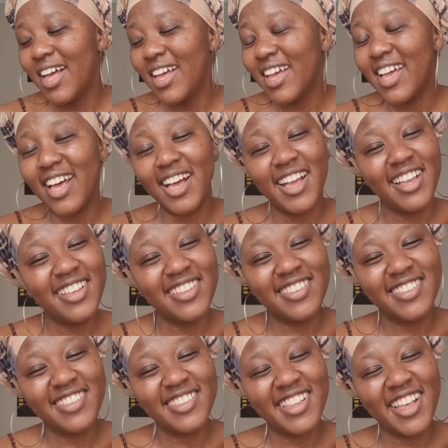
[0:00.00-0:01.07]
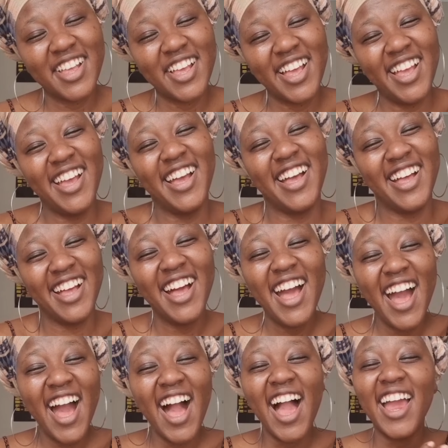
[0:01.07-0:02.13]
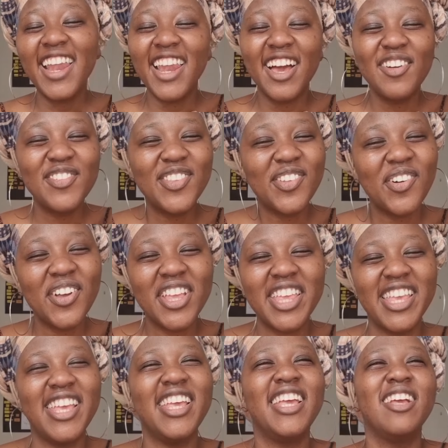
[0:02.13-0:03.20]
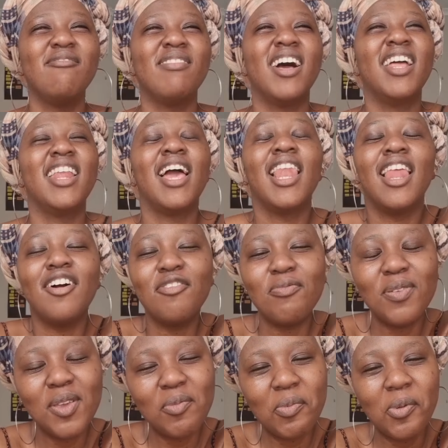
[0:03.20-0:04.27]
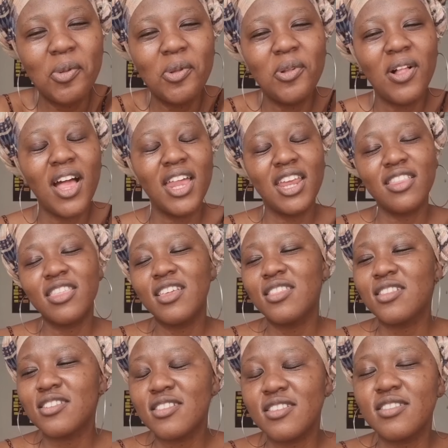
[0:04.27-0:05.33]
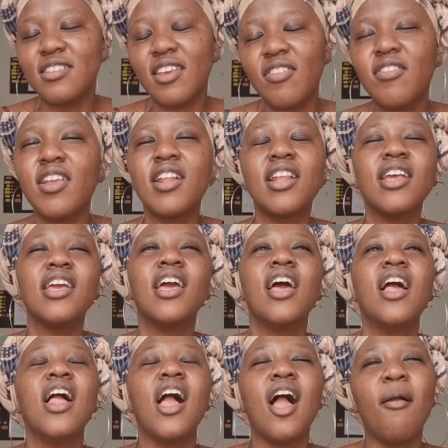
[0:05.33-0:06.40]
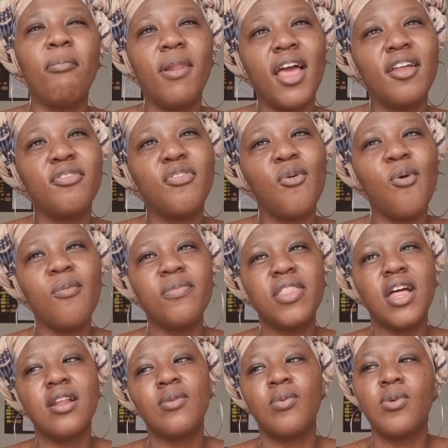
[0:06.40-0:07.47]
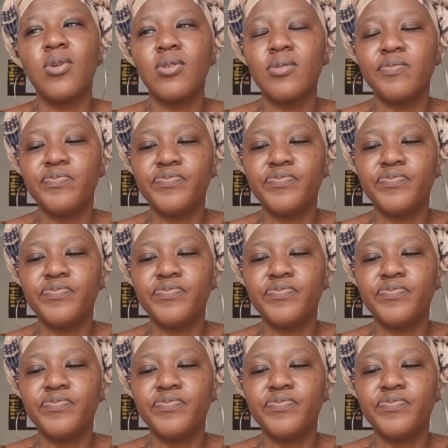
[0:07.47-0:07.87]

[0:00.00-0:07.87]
guys, I love talking, man. I love people, and I think this is definitely a platform that will